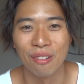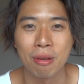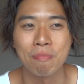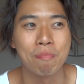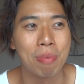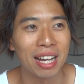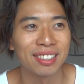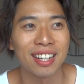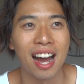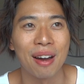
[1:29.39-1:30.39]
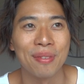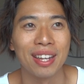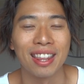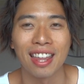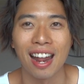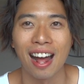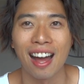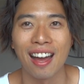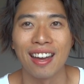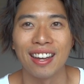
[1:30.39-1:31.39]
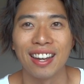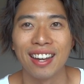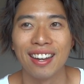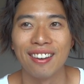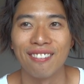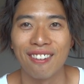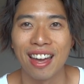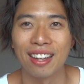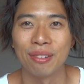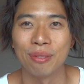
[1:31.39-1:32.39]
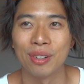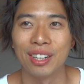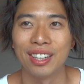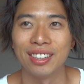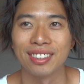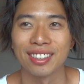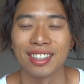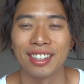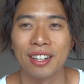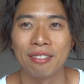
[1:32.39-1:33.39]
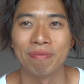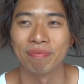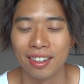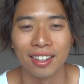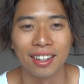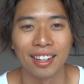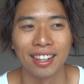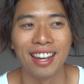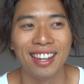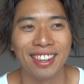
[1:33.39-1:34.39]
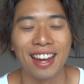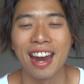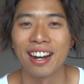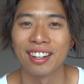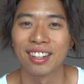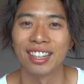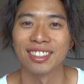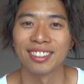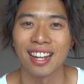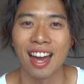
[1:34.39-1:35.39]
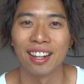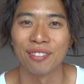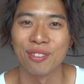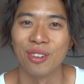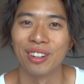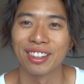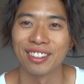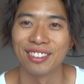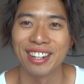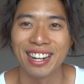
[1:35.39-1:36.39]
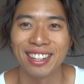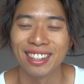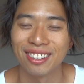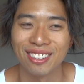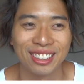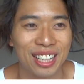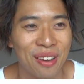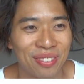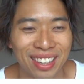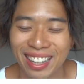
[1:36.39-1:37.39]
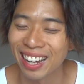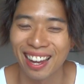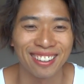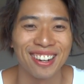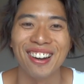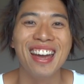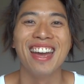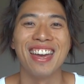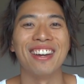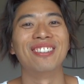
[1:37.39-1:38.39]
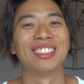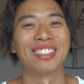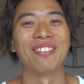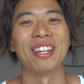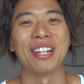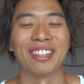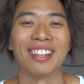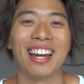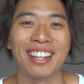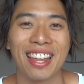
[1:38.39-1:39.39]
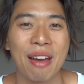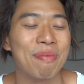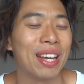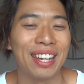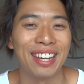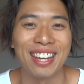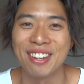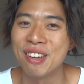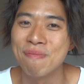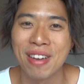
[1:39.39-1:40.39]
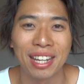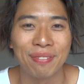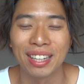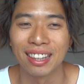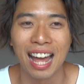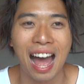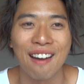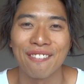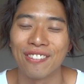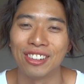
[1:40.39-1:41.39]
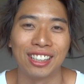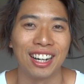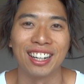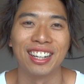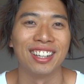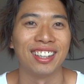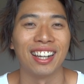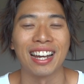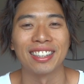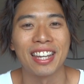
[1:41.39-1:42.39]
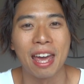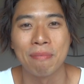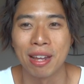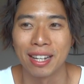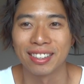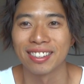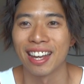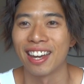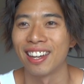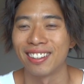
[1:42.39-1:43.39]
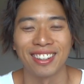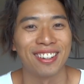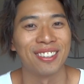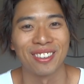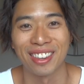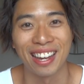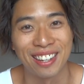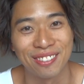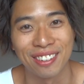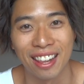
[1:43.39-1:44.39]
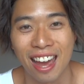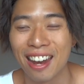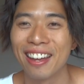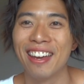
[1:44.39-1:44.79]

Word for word: The best comment that I read was the haircut style of North Korea or something. I don't know. It was something like that, but it made me laugh for a good like 10 minutes, and you know, thank you for that.